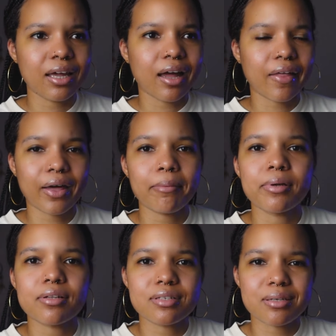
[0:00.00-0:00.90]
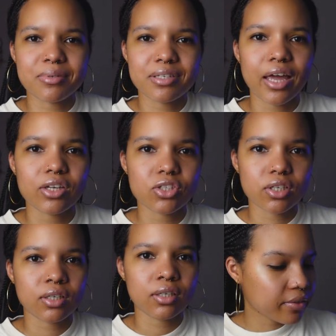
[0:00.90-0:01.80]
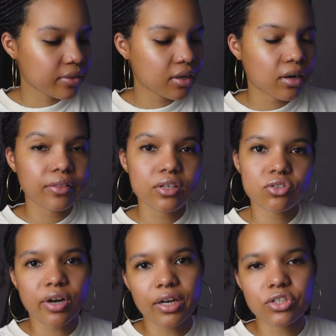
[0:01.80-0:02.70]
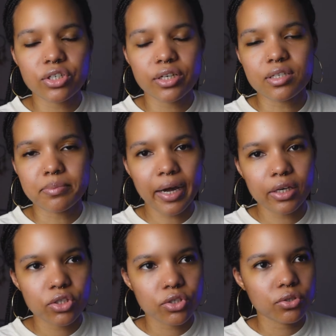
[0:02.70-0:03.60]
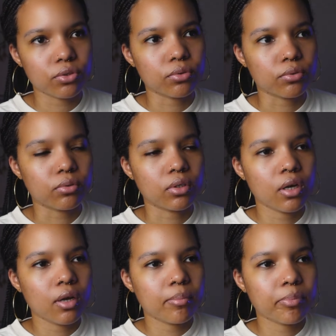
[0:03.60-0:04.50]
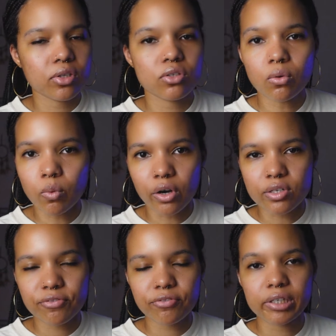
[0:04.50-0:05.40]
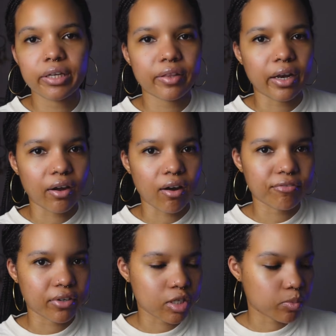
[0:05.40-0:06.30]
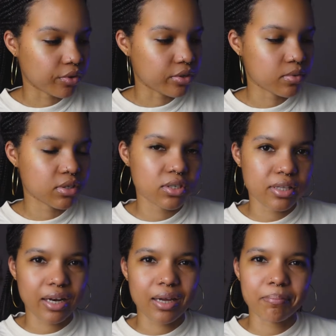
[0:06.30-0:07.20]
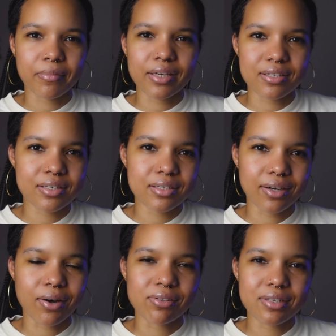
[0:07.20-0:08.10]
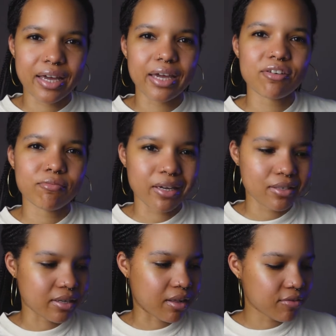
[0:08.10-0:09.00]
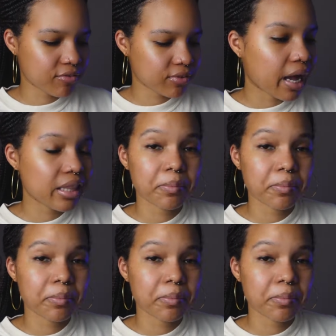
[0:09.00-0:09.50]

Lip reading: and that builds some tension. I think on this track she has managed to put to words a feeling that I often experience, which is that I'm existing outside of myself. At the